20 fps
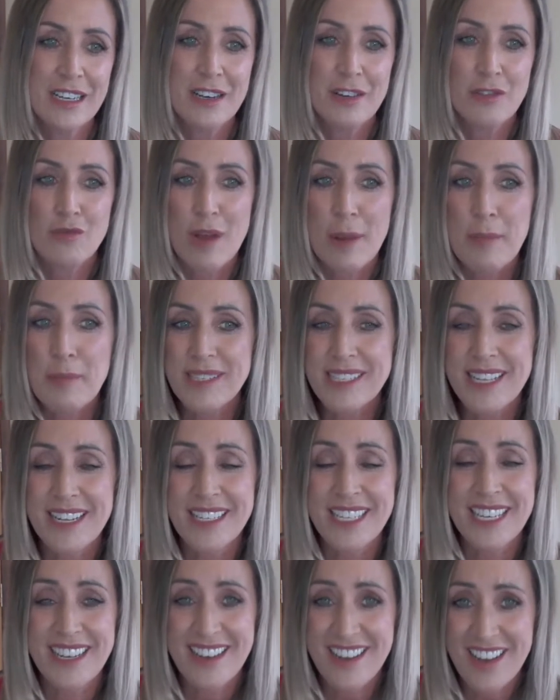
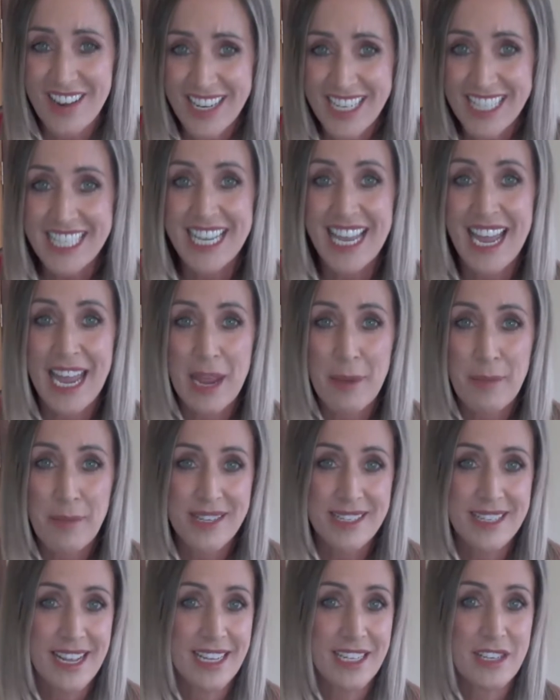Representing
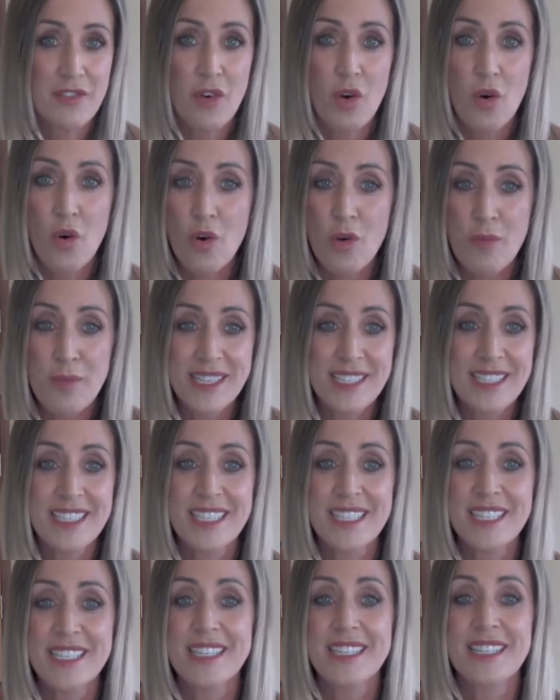98% of all
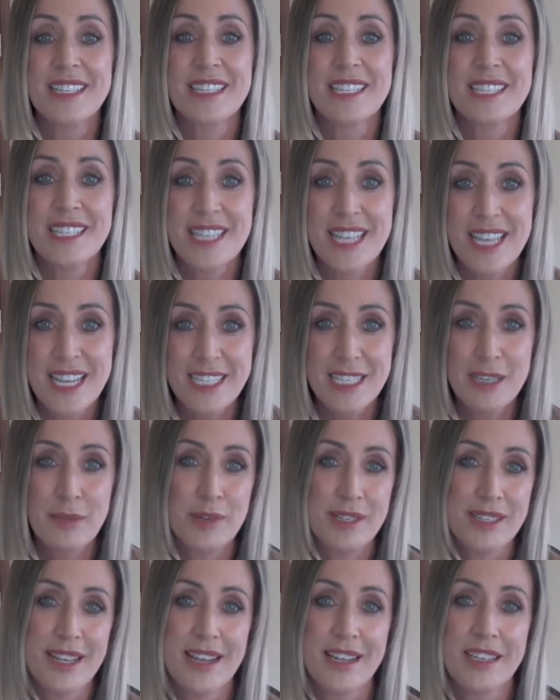businesses and
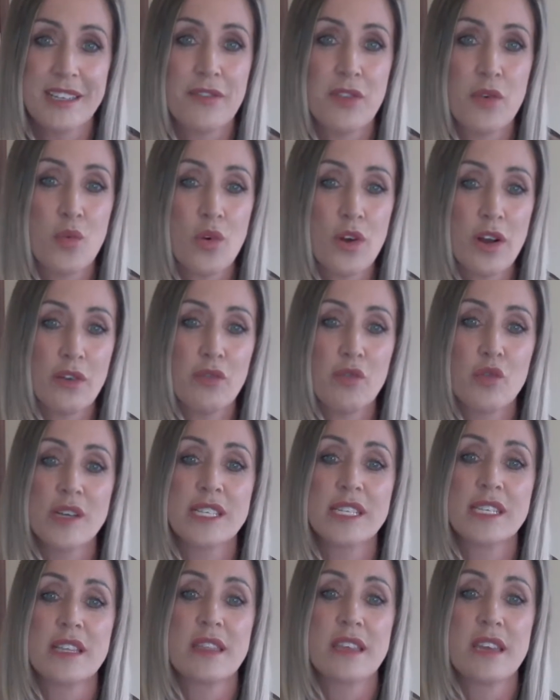60% of the
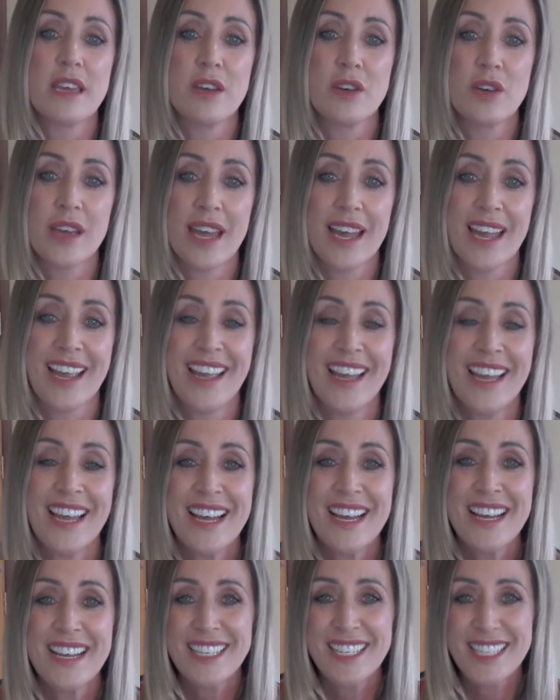workforce in the UK,
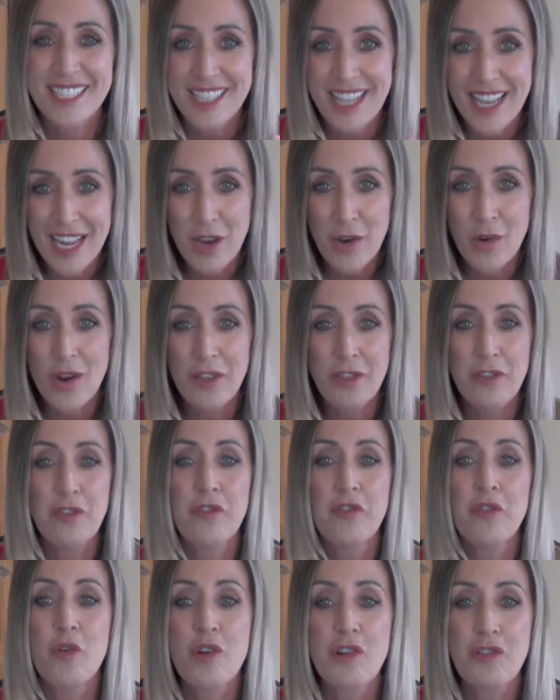to say you're at the
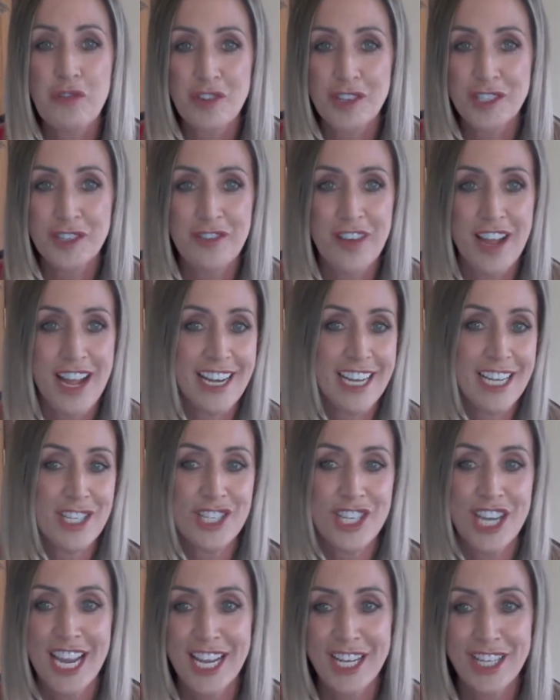forefront of any
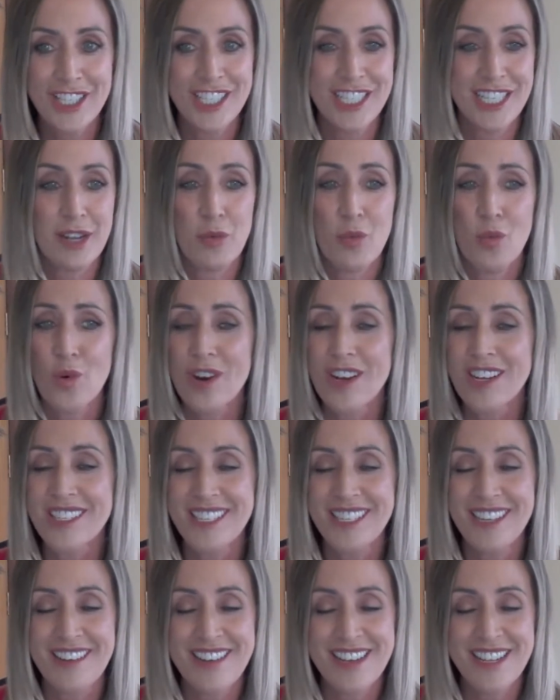changes in work
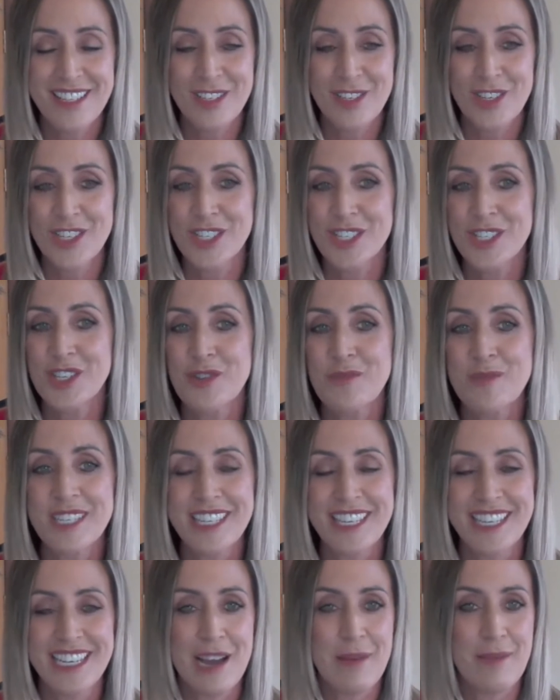styles or consumer
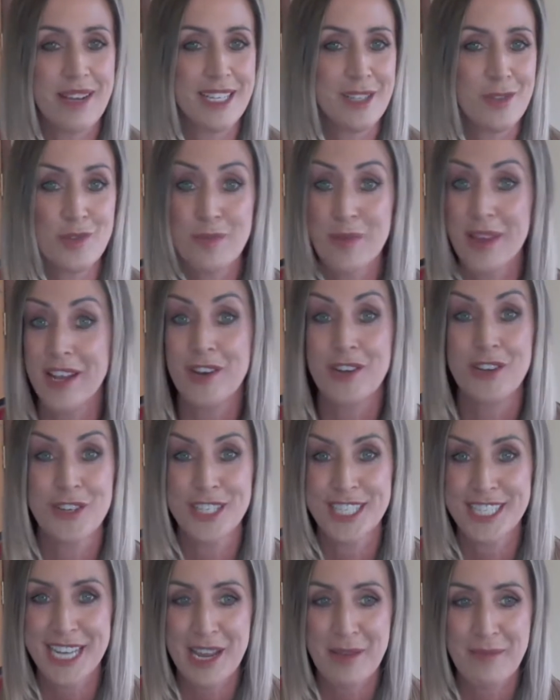dynamics would be an
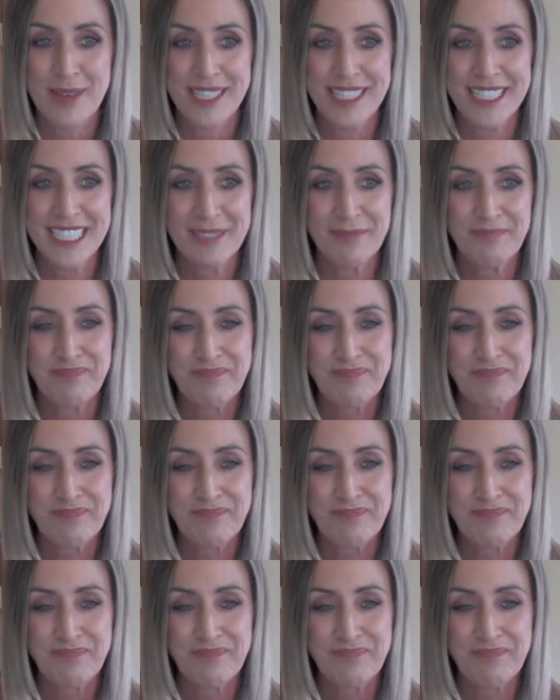understatement.